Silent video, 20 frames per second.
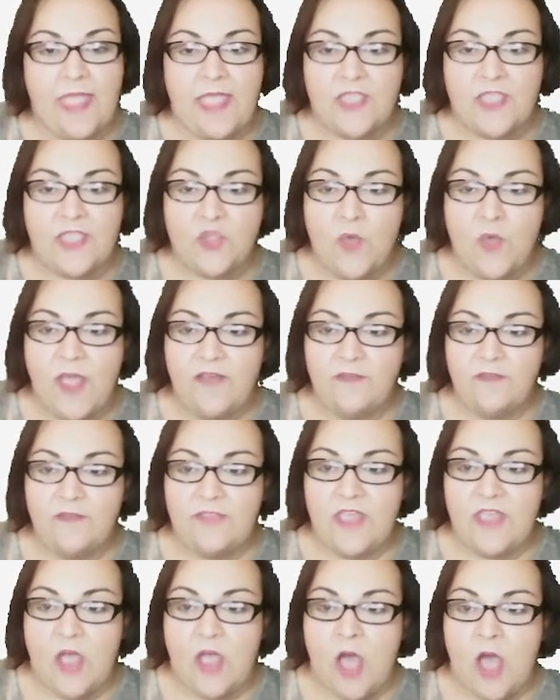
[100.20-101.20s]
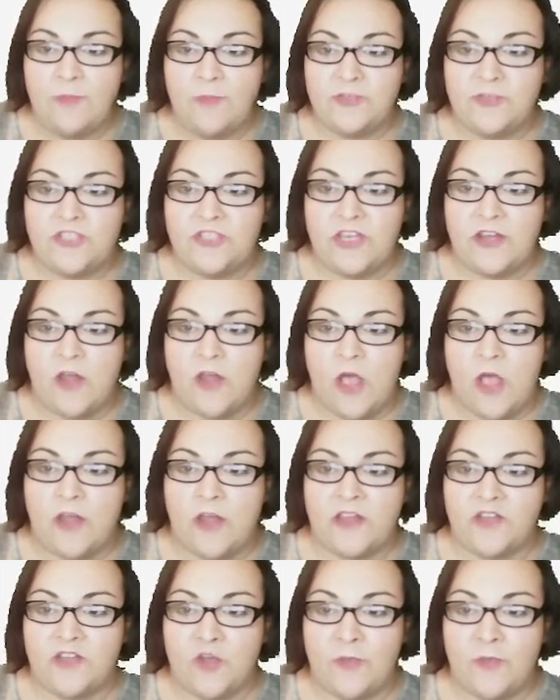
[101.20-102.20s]
you have the option on
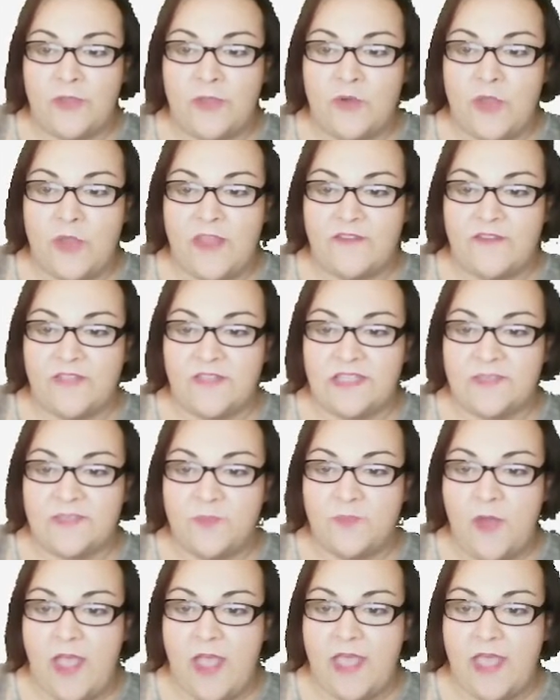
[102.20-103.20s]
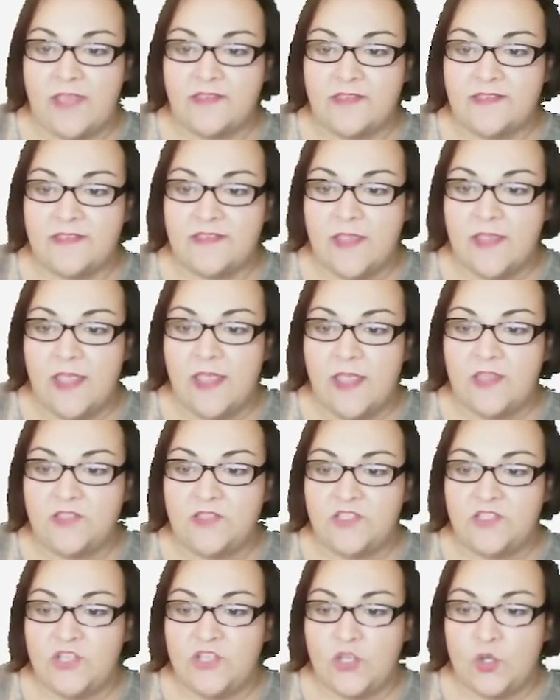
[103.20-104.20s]
Adobe Creative Express
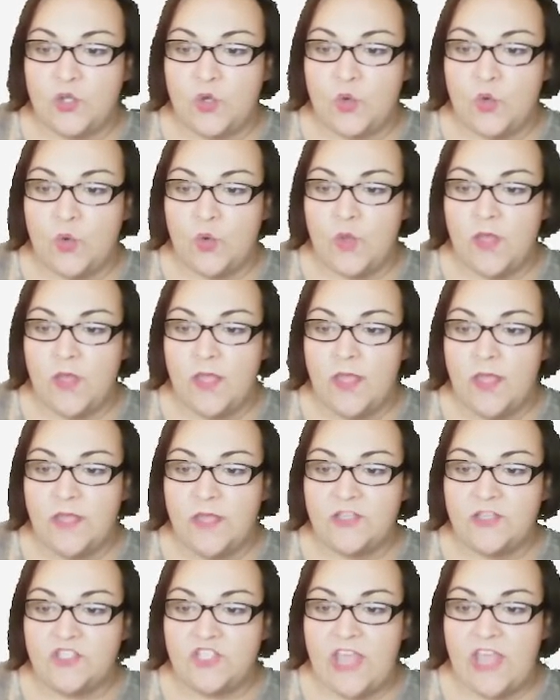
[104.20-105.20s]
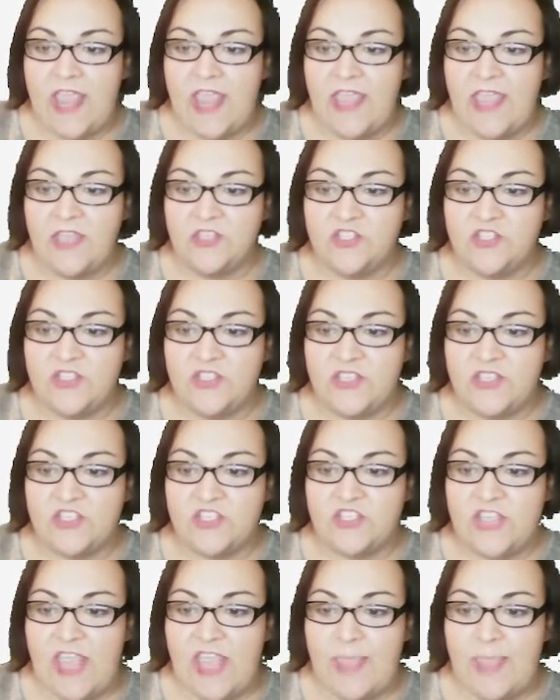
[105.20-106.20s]
to change the
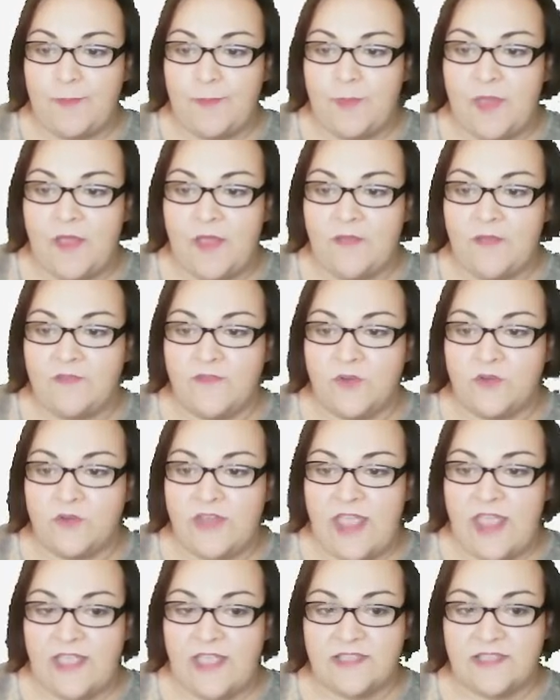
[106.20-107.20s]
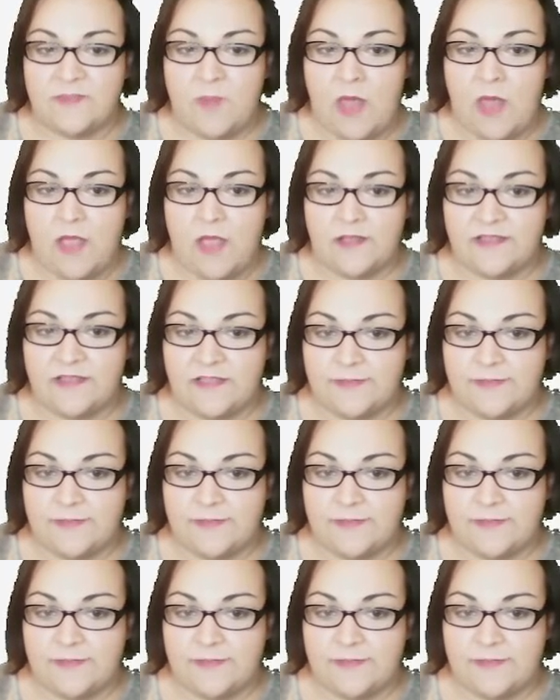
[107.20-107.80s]
shape of your text box.